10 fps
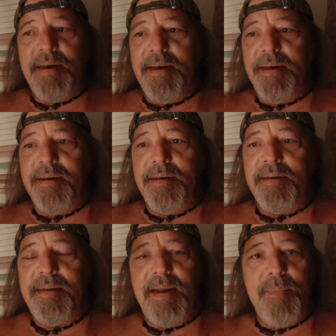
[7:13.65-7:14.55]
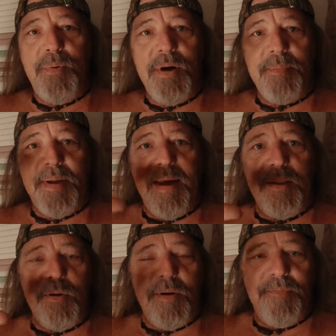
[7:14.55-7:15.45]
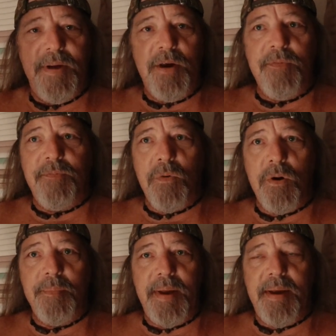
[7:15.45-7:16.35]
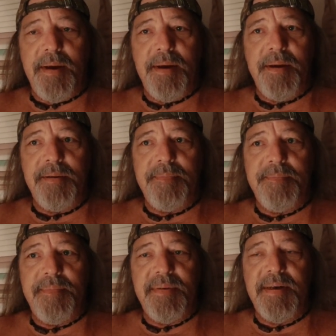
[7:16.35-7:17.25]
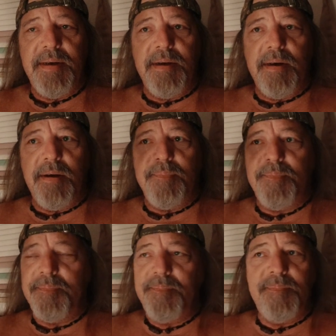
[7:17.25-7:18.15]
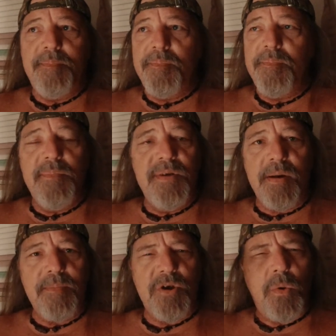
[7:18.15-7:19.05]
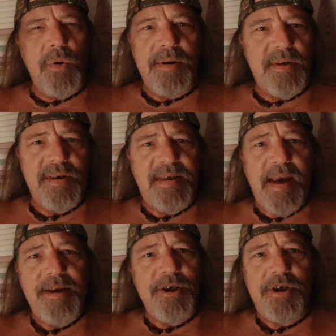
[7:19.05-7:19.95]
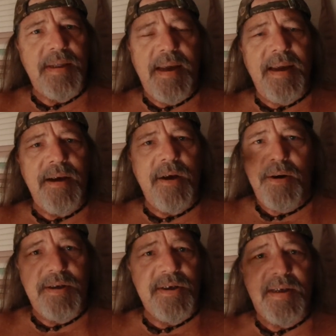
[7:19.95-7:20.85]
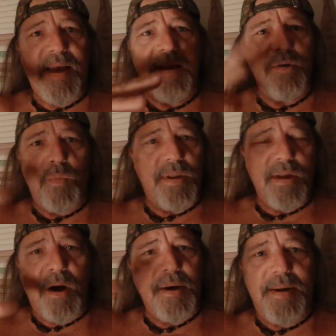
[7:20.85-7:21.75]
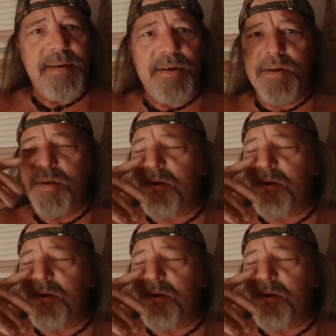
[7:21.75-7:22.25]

And then he put them together in video form and did a some sort of stage thing on a stage with an audience